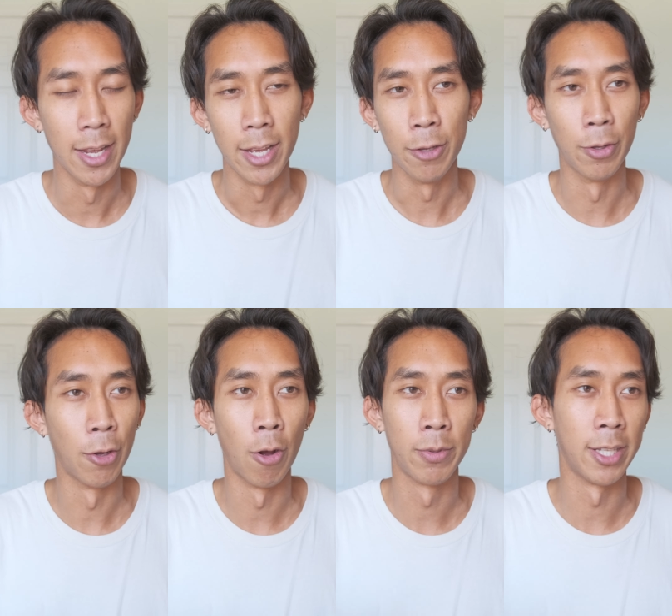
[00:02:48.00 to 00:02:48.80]
You can
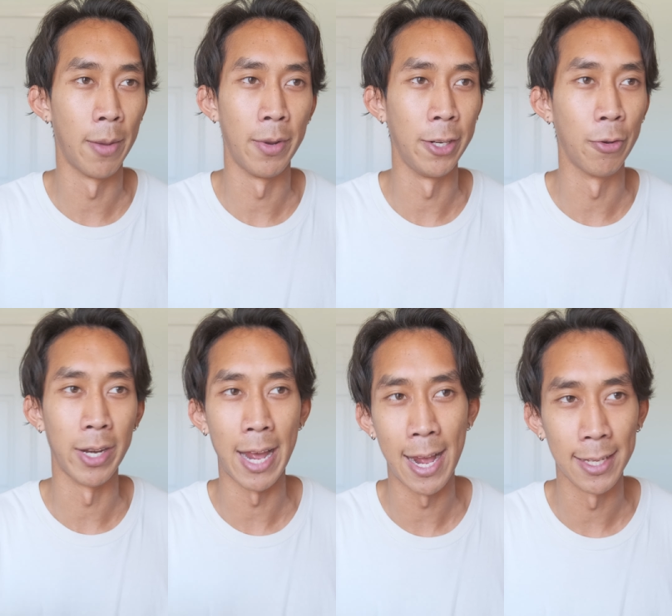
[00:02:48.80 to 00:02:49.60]
go up to them and you can
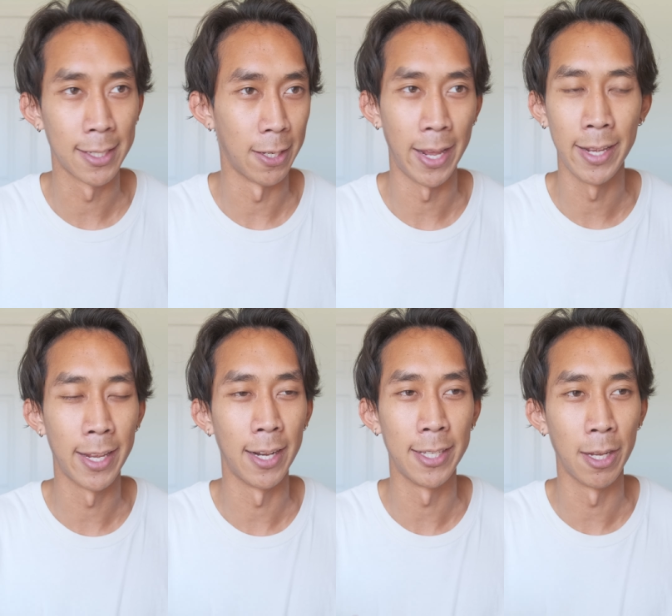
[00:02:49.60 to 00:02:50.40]
ask, hey, can
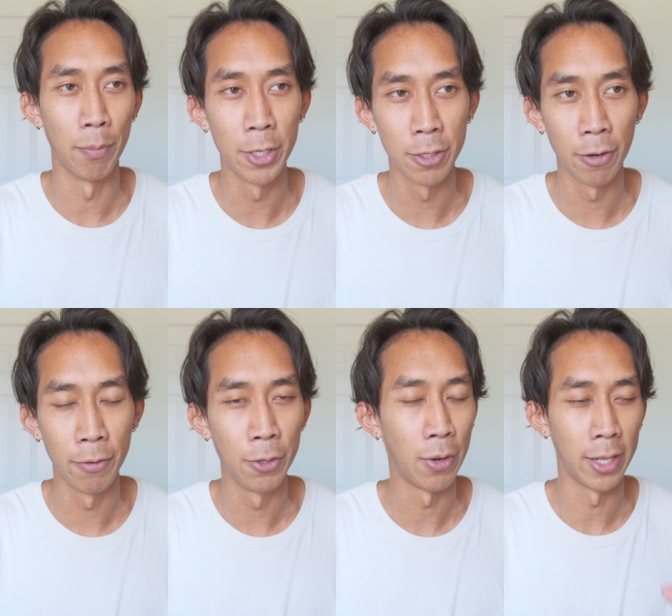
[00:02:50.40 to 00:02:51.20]
I take a picture of
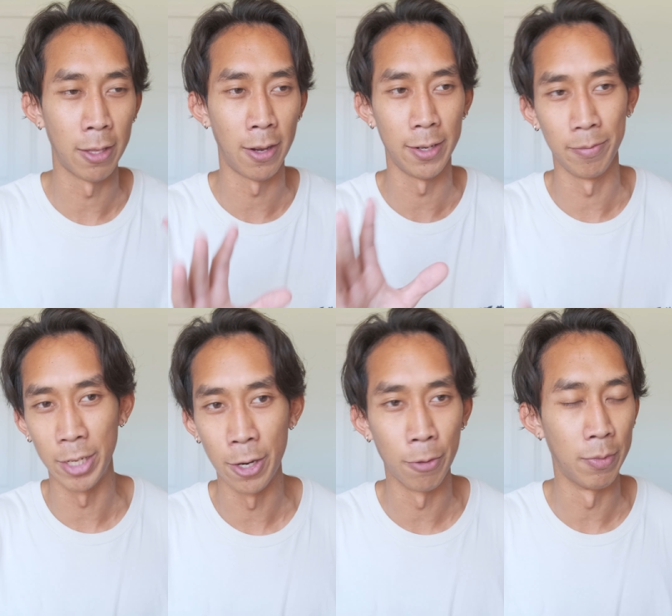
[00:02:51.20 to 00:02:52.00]
you? I thought,
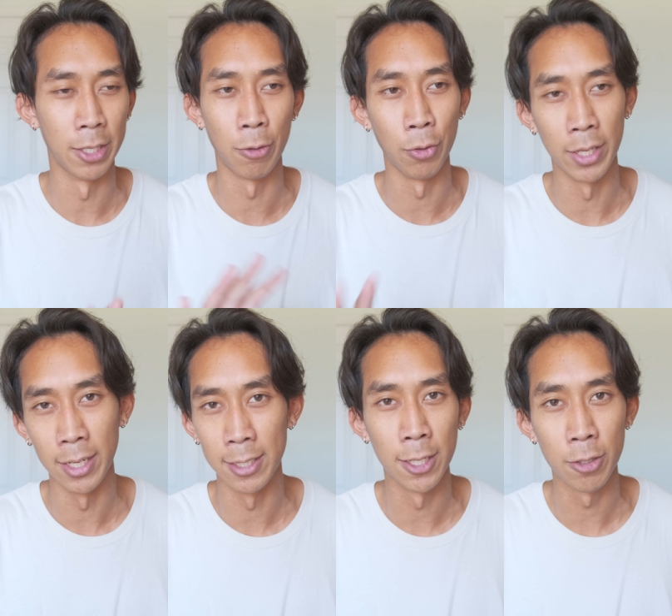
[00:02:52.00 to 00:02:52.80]
this whole thing
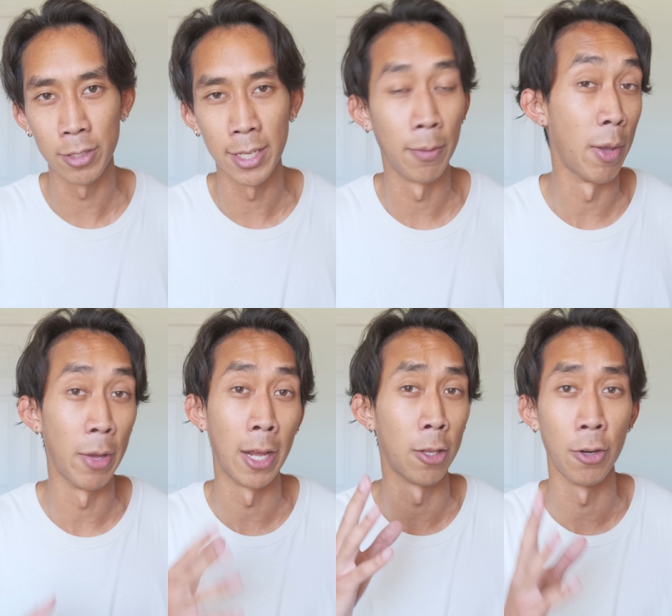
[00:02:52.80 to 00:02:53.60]
is interesting. Maybe
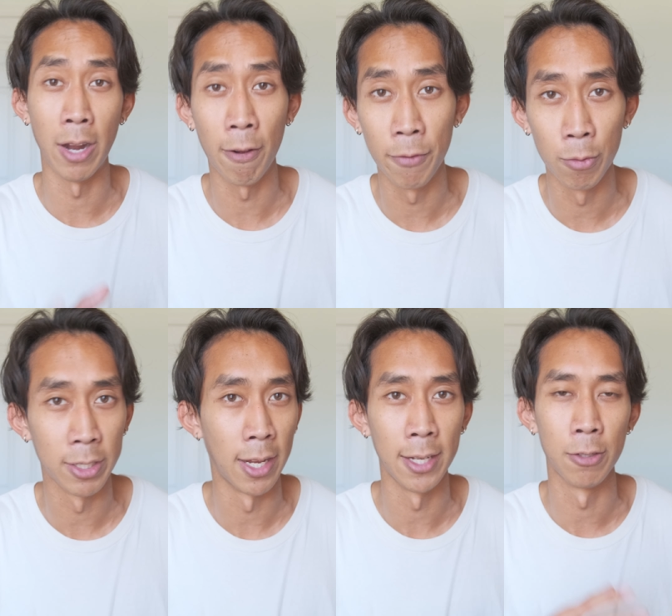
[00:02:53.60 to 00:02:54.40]
I thought your outfit was
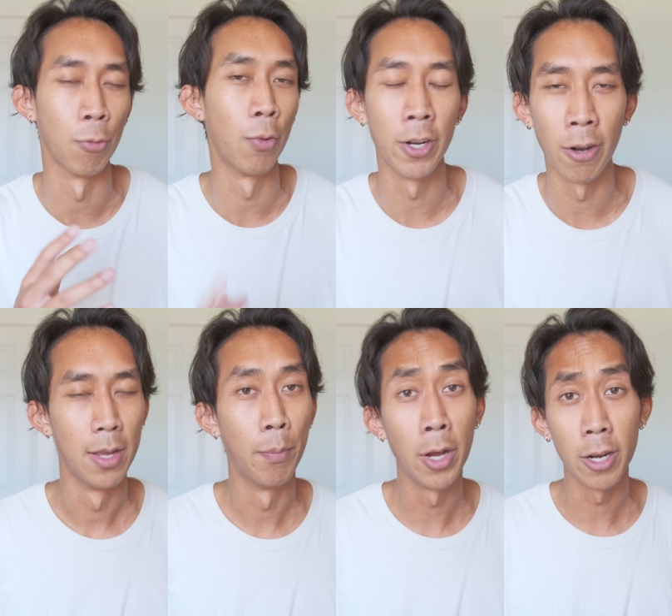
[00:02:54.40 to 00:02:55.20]
nice or whatnot.
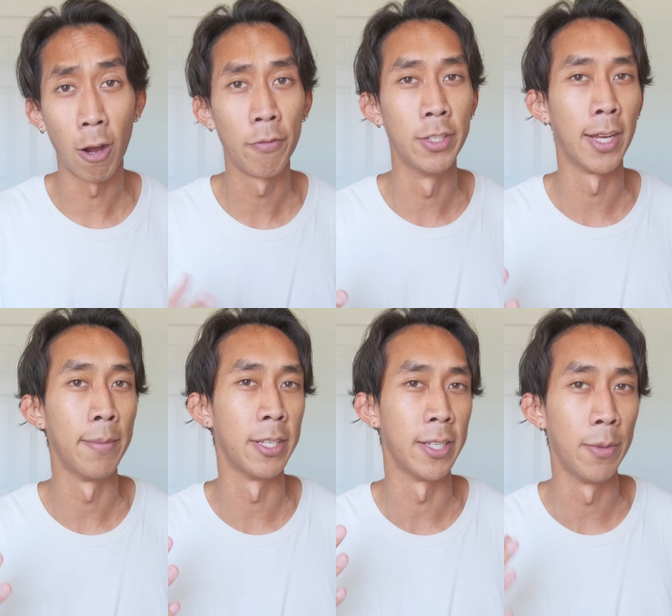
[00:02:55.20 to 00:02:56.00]
But
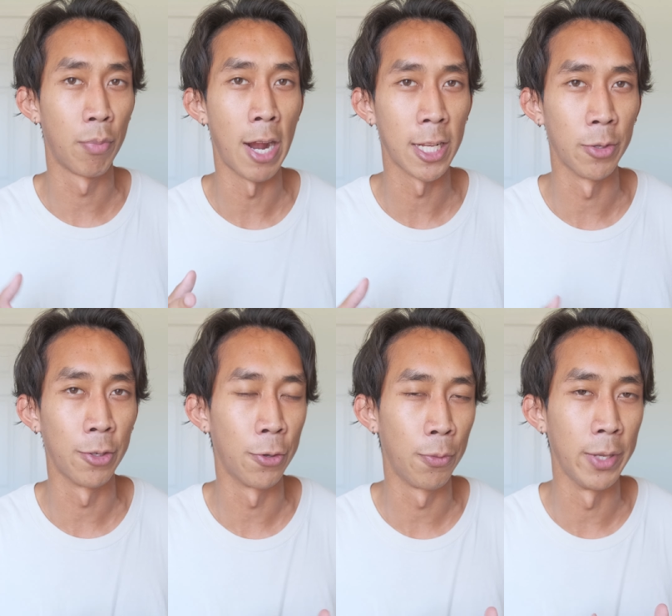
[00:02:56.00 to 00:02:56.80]
oftentimes it's
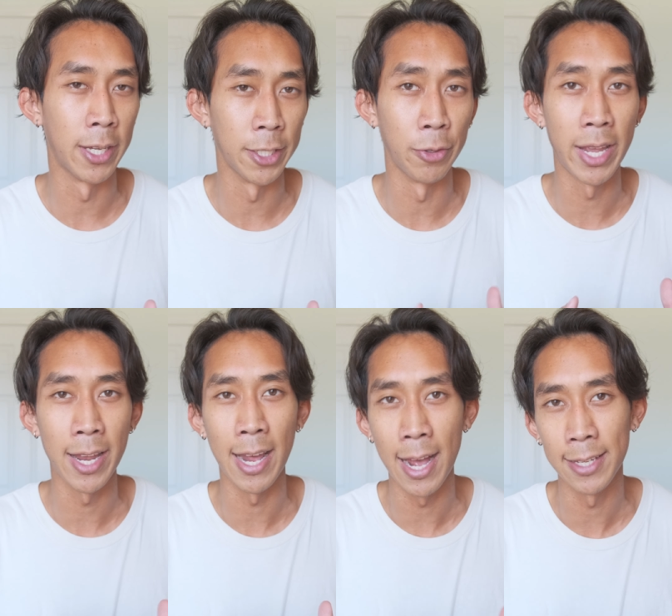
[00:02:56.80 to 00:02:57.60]
impractical, because you
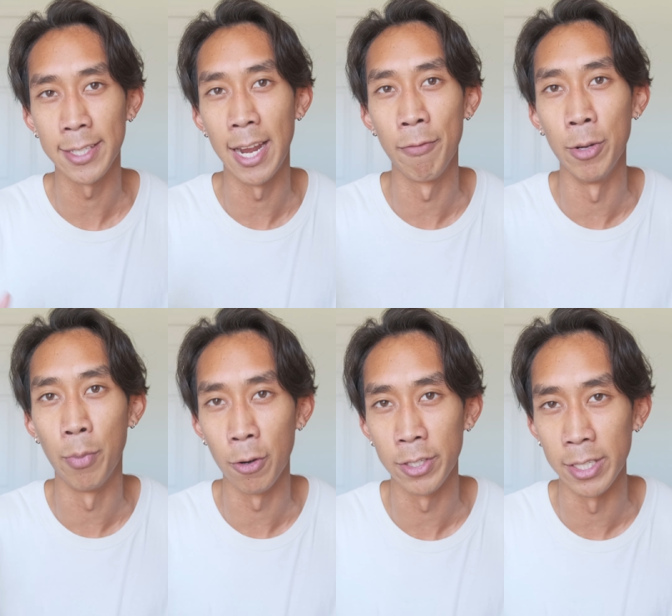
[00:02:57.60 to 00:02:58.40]
can't ask every
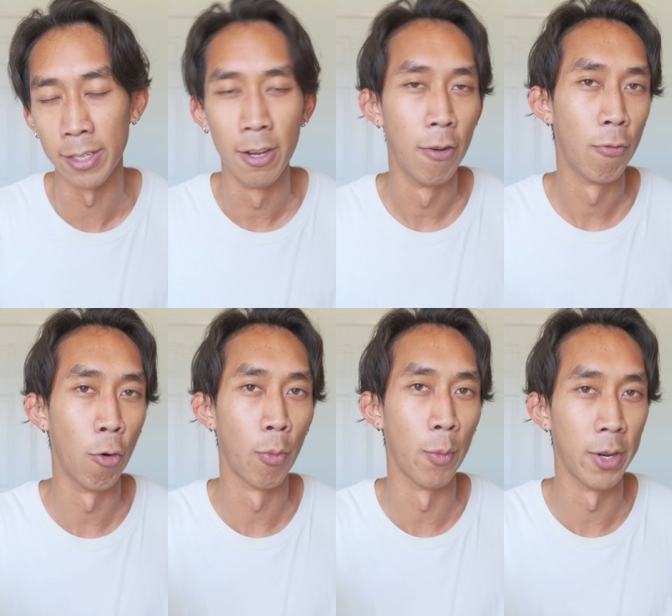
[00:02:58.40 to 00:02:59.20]
person
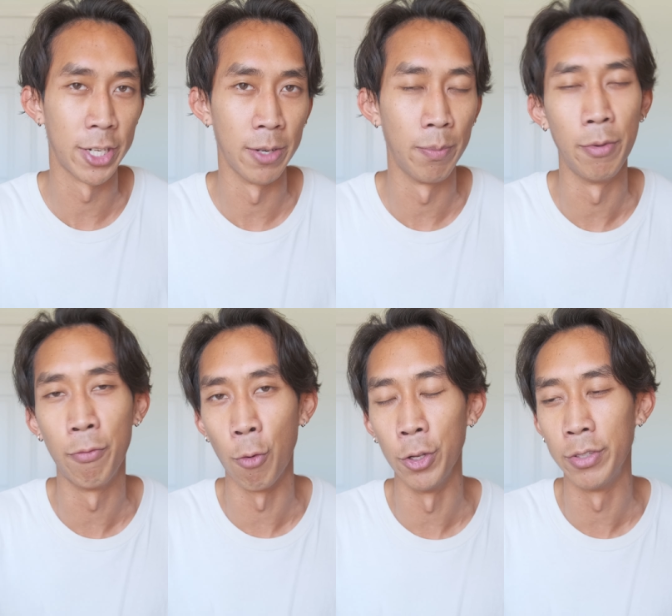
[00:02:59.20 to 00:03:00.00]
for permission
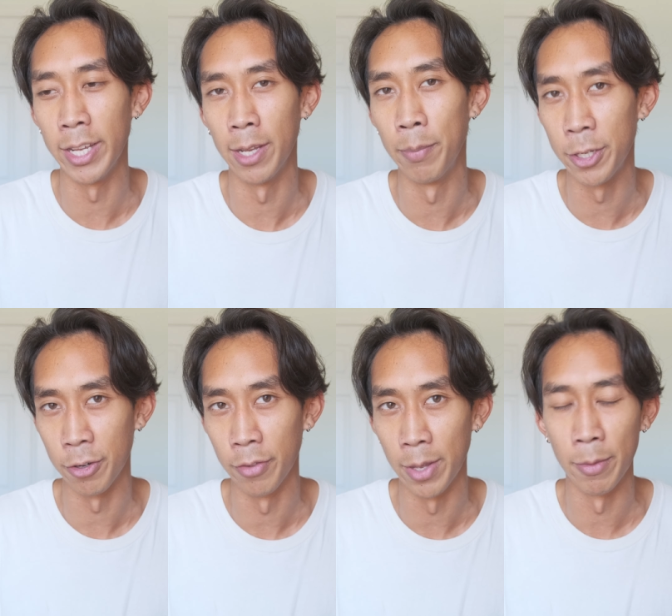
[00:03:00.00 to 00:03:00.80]
before you take a picture of them.